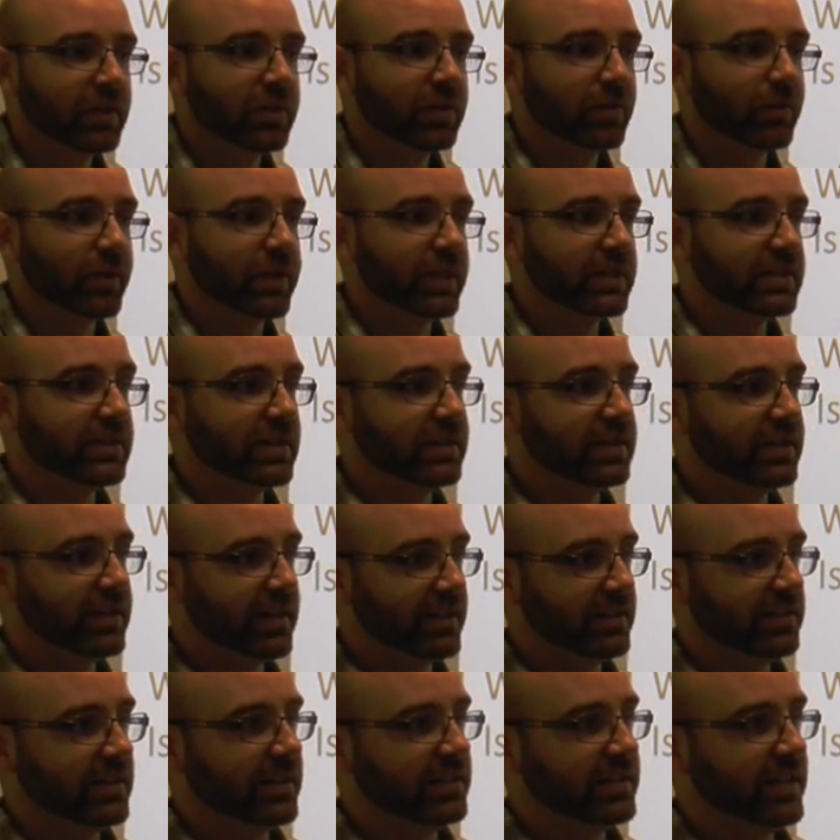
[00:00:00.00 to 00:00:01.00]
when he said that
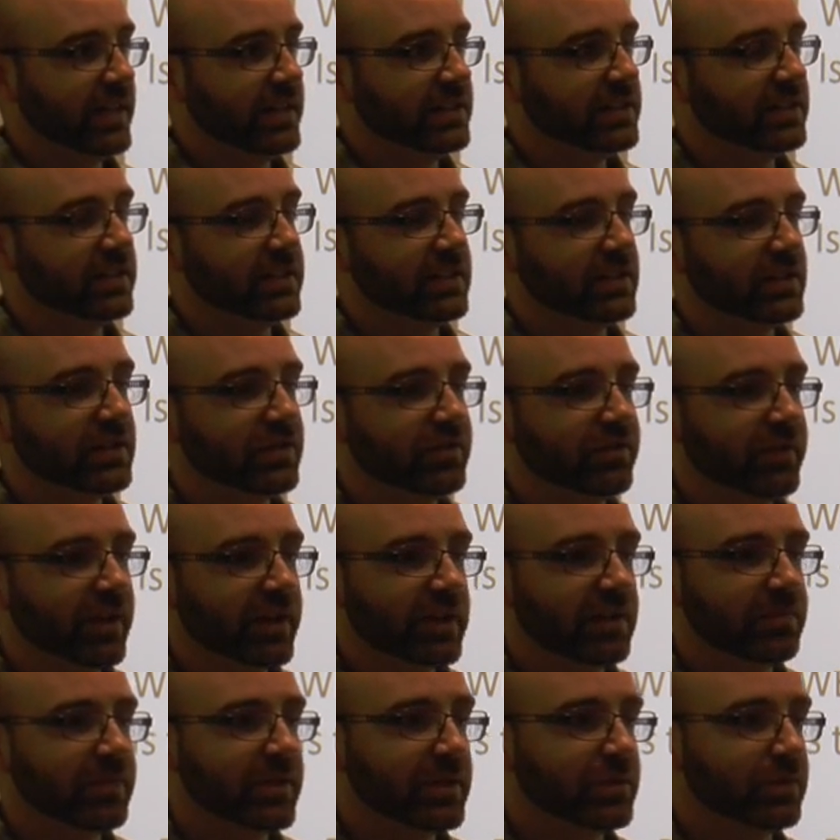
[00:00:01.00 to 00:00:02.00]
attention is
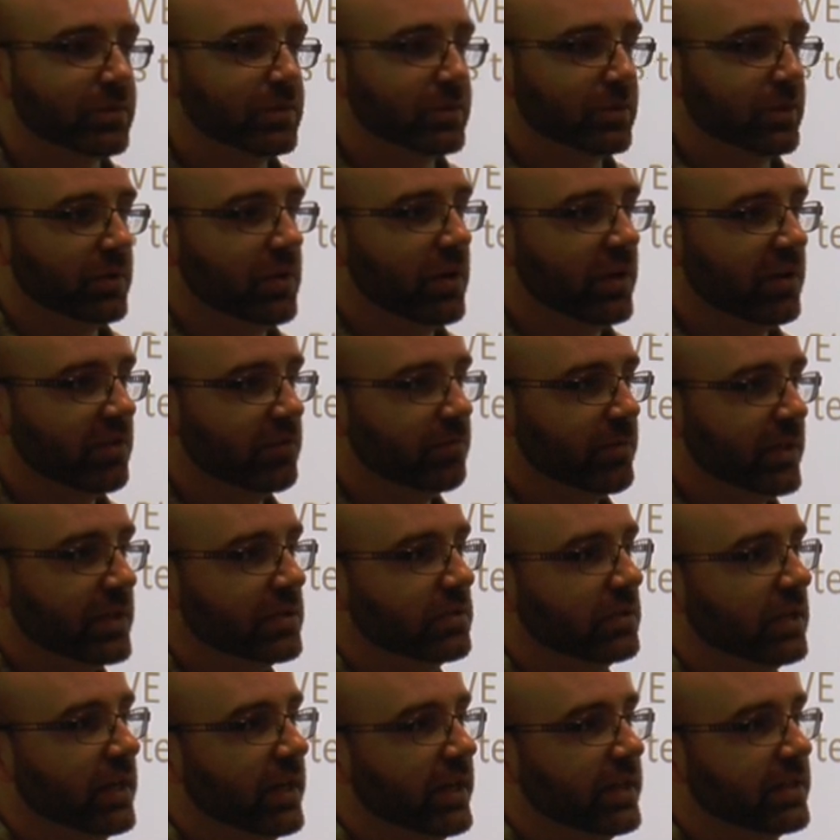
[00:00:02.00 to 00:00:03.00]
fundamental to a kind of
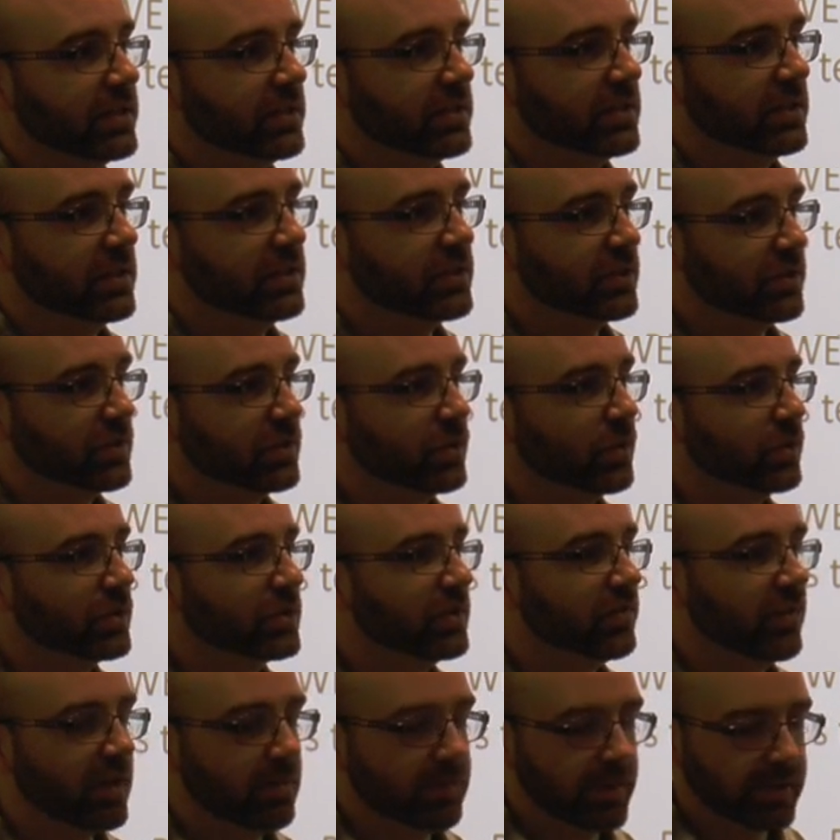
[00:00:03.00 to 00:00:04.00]
mental agency. It's a source
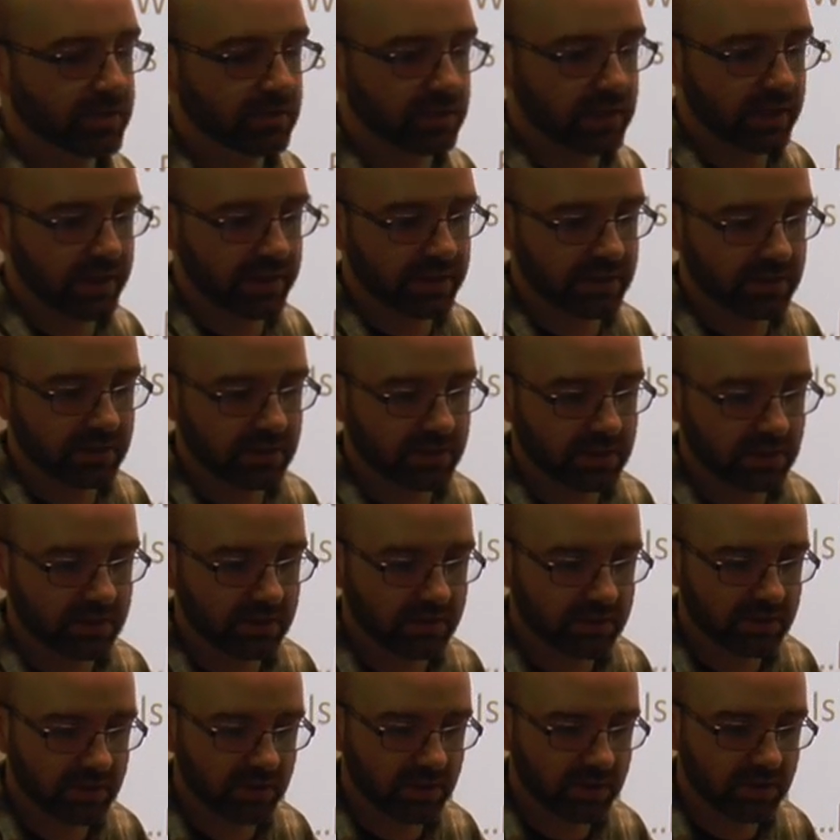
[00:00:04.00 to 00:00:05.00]
of our mental agency.
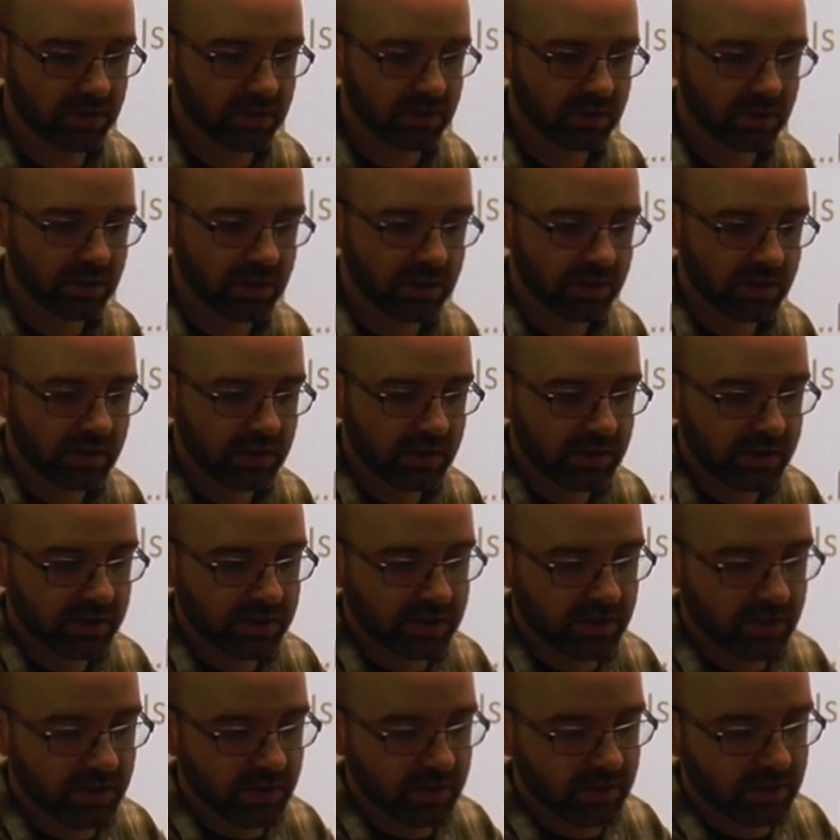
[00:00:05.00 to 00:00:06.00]

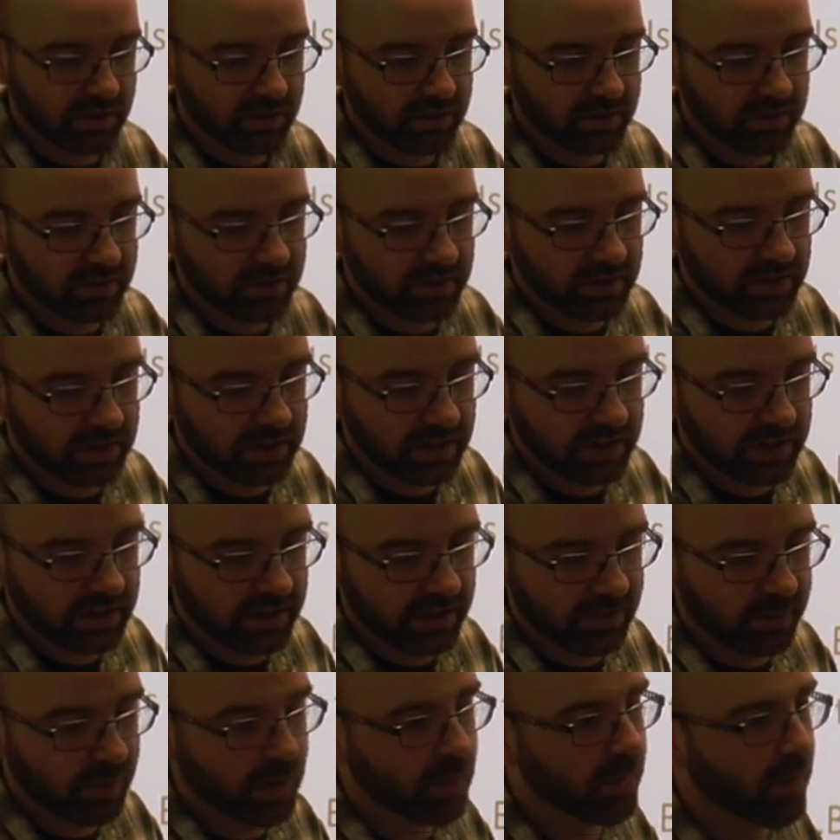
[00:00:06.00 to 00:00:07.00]
So
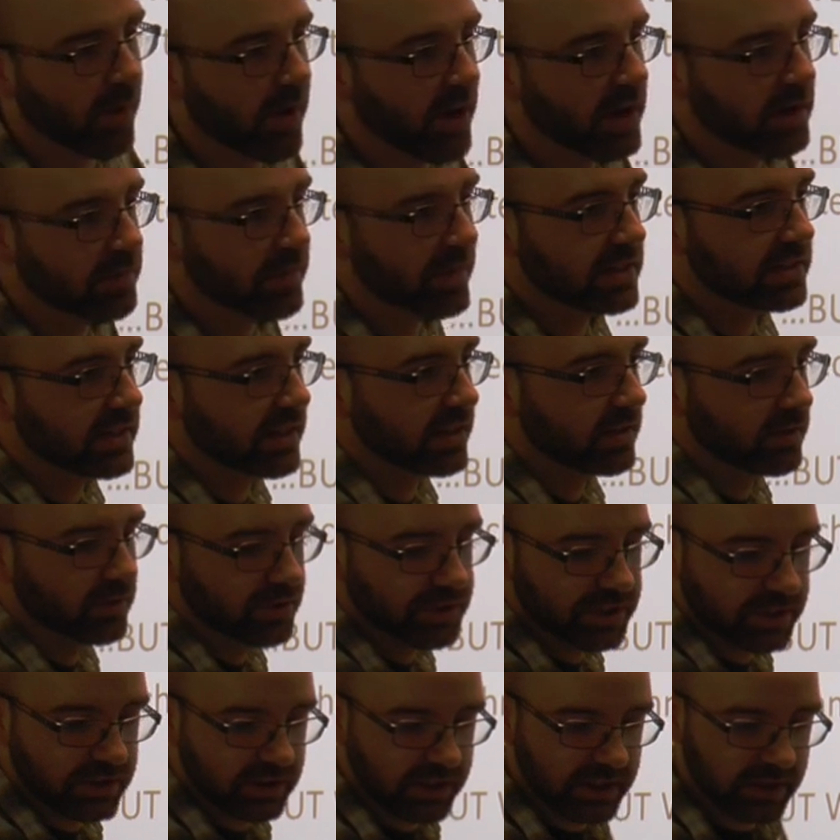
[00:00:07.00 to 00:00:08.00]
if we're worried about
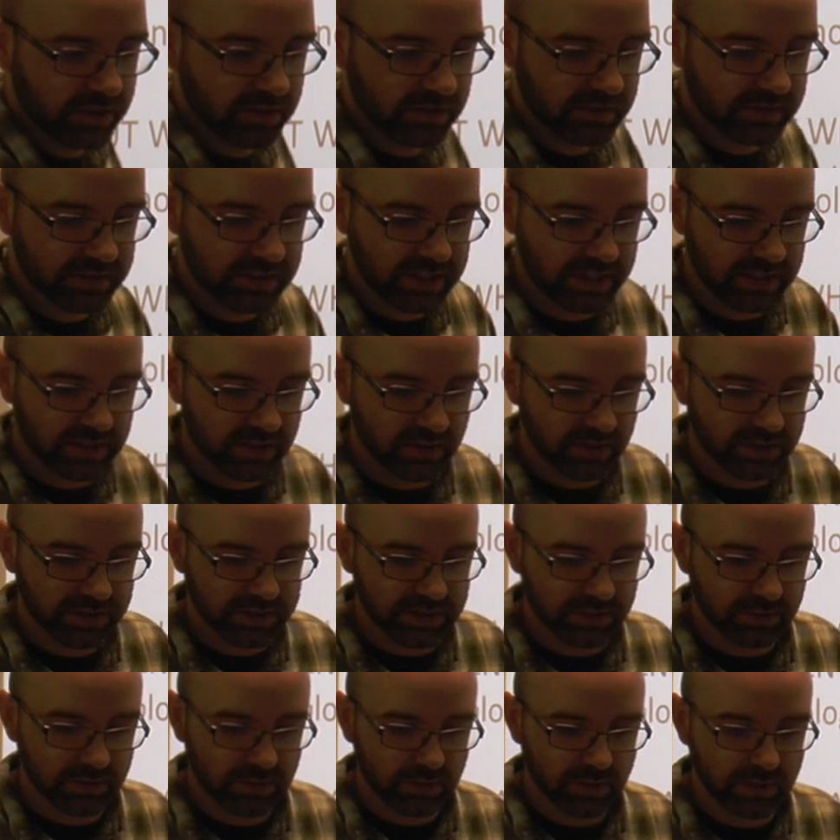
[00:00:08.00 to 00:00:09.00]

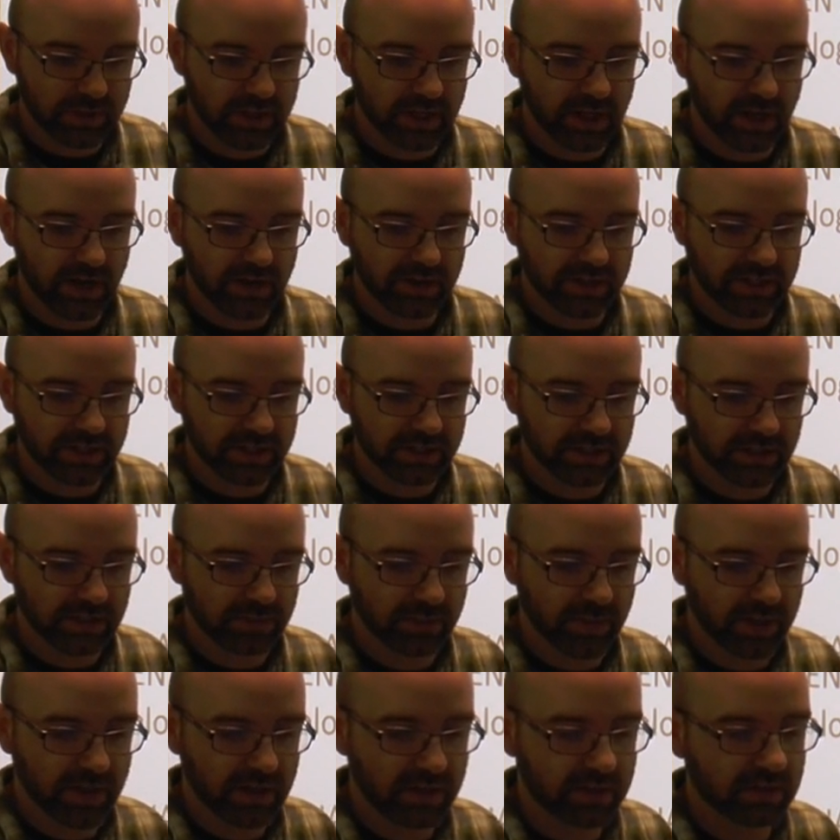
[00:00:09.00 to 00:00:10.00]
technology ruining our attention
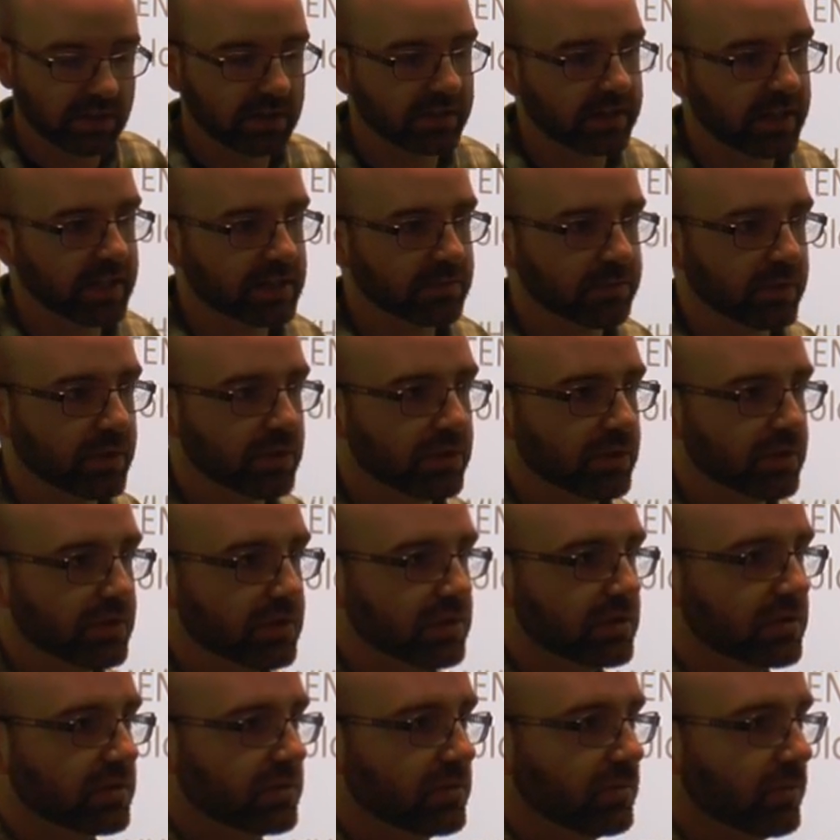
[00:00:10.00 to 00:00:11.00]
span, then that's
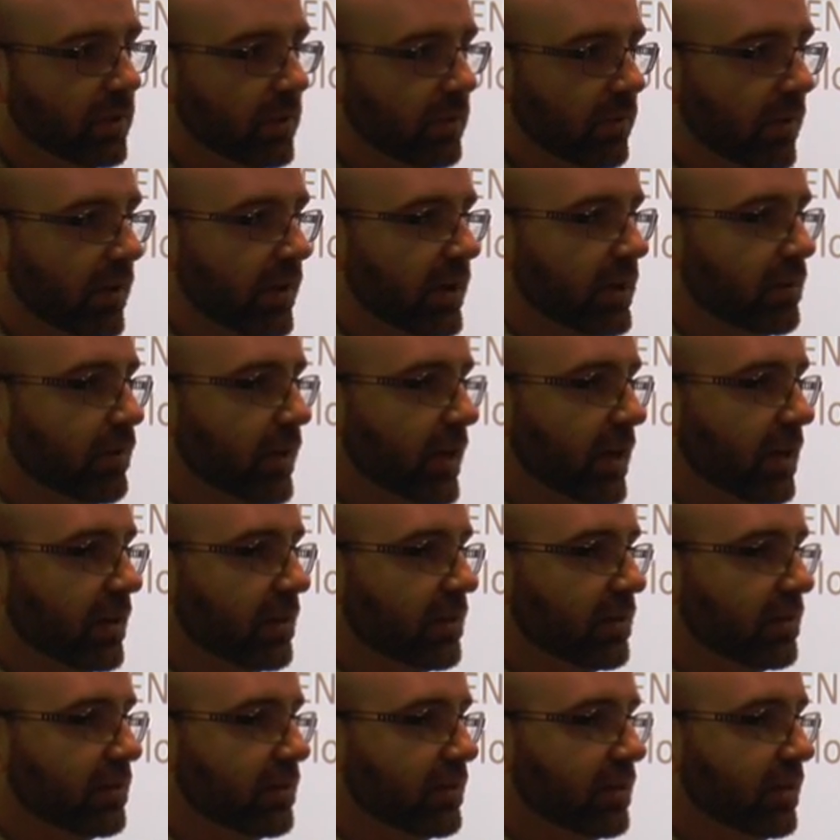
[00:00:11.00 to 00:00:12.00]
because we're worried about
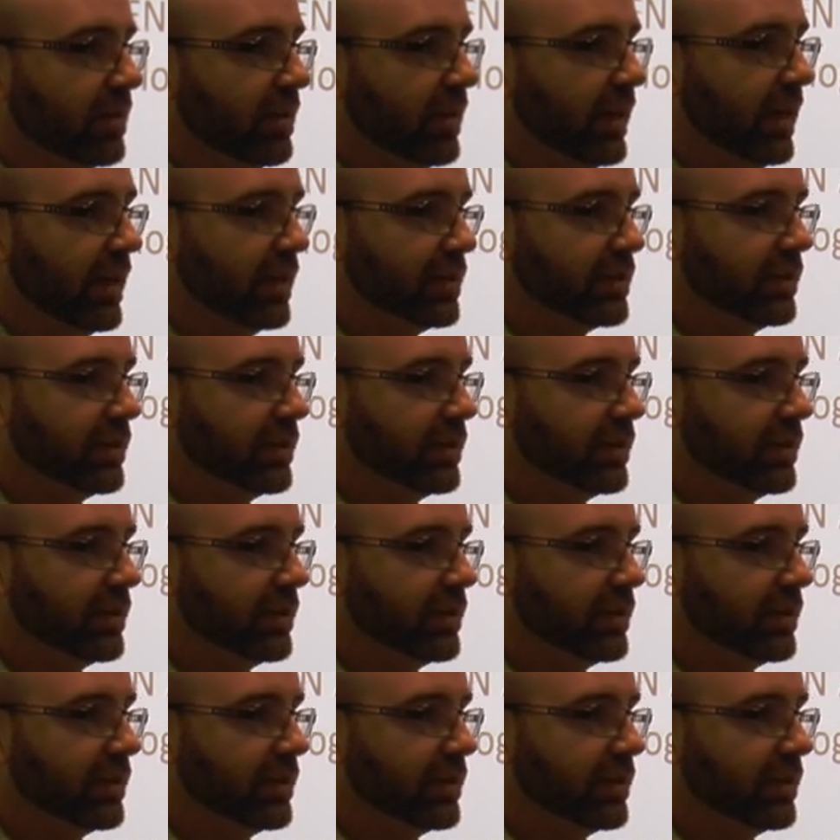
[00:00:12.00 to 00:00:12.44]
our